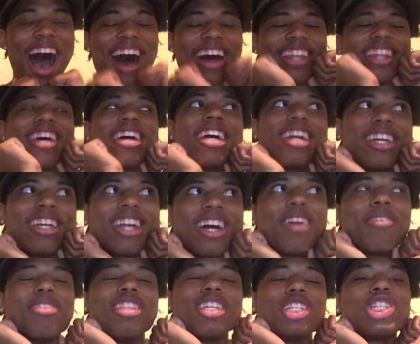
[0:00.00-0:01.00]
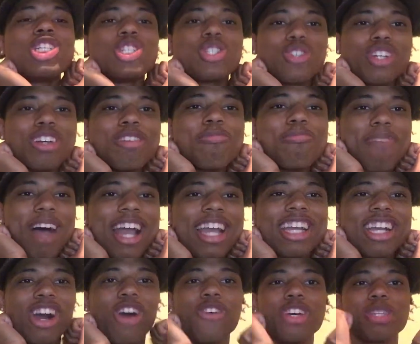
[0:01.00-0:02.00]
like this trip
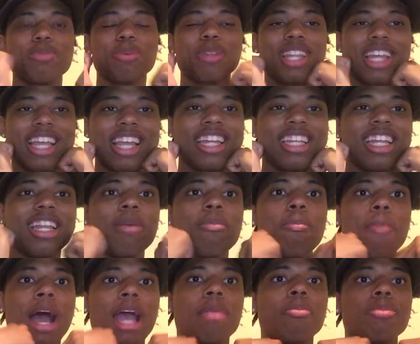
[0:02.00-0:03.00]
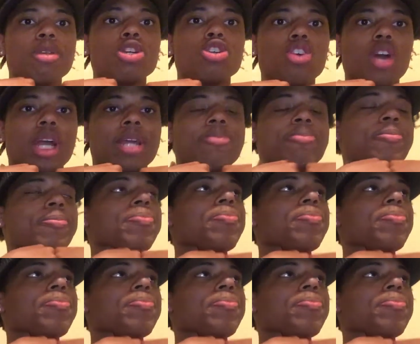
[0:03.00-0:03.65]
might go as planned, and it might be great.